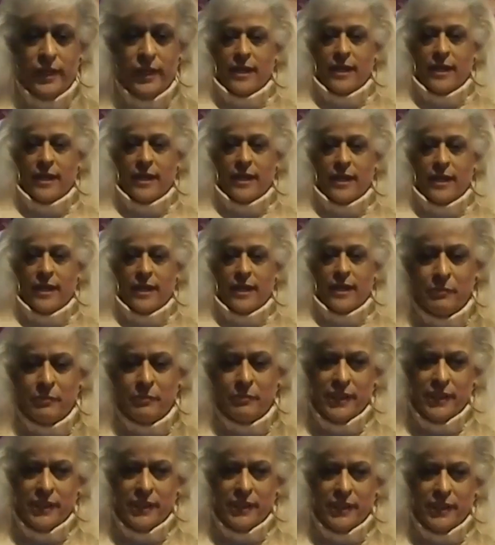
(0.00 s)
but you need the
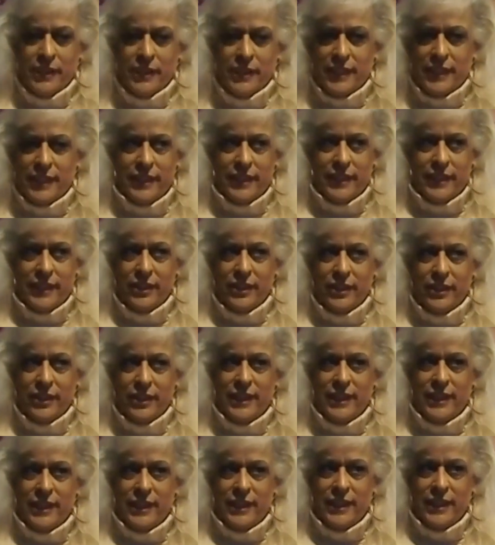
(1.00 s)
you need the agent
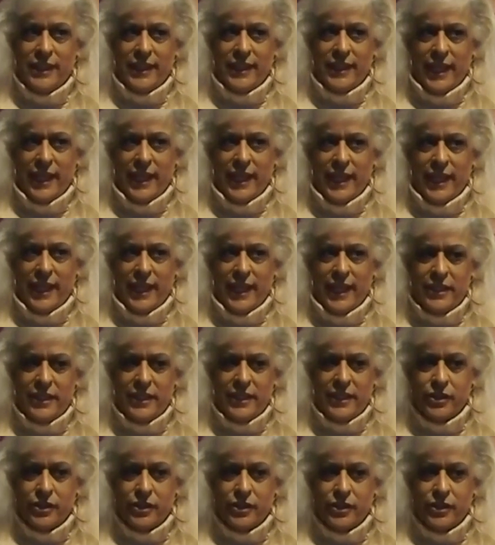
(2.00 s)
or the or the
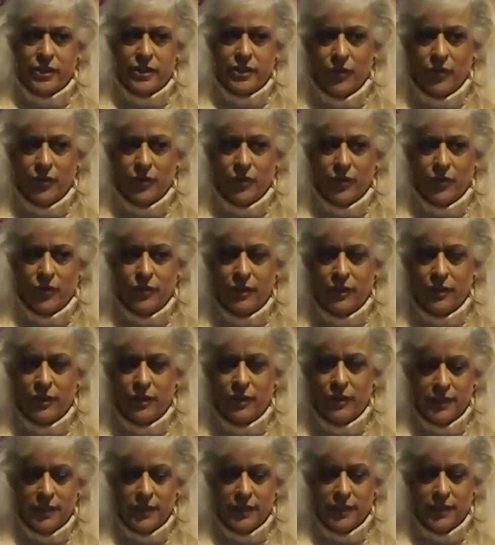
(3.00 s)
uh, your
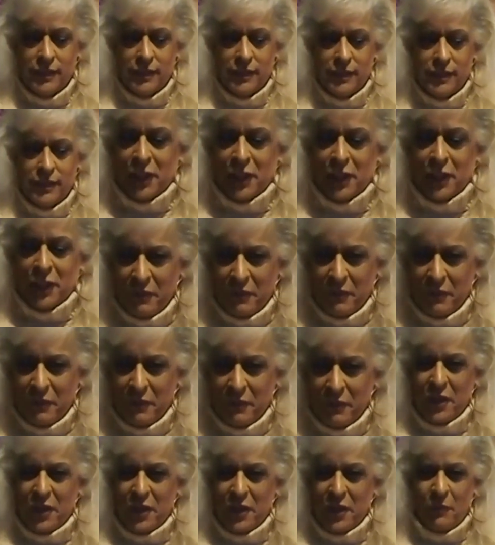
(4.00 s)
dealer
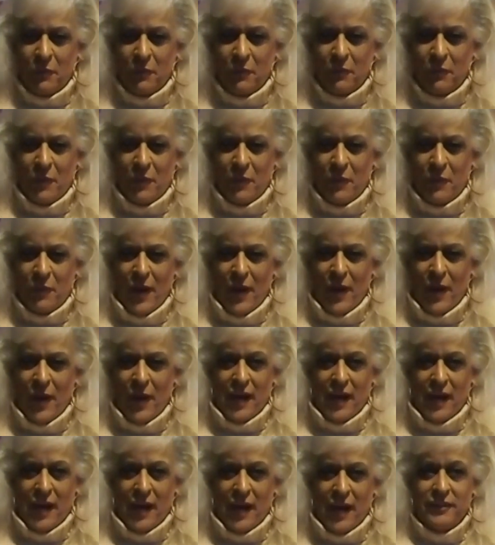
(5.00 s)
to go out
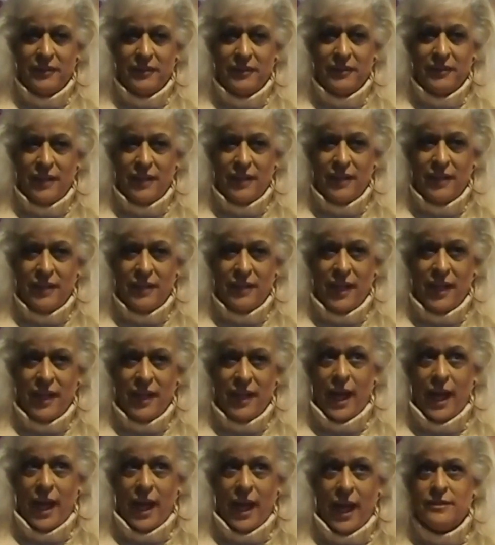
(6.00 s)
and
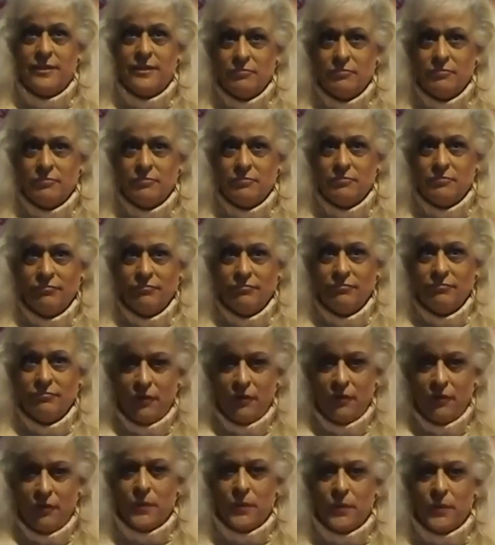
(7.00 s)
sell it for you. You
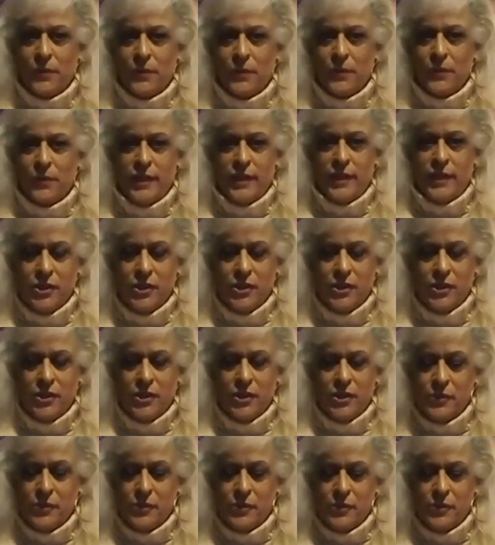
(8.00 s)
can't do it on your own.
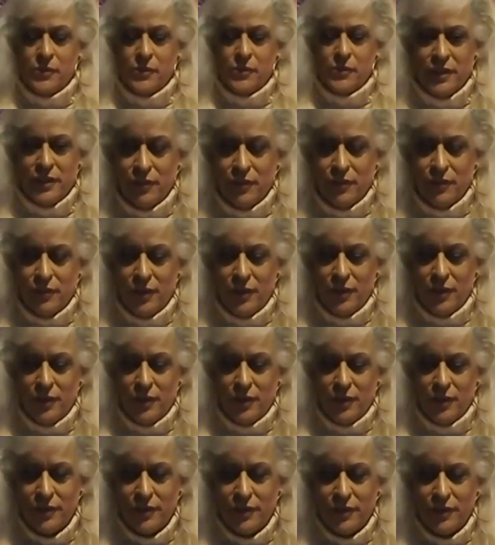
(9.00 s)

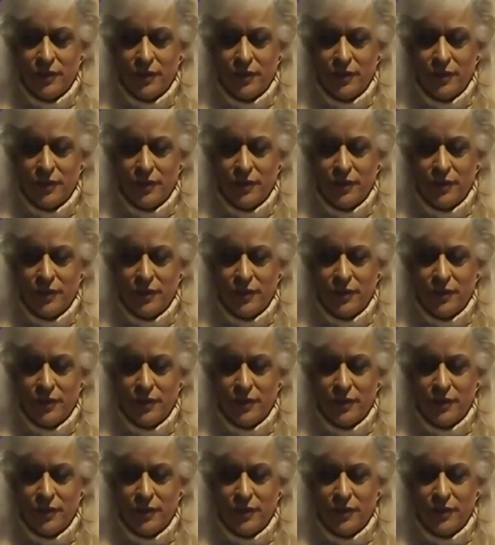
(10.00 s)
So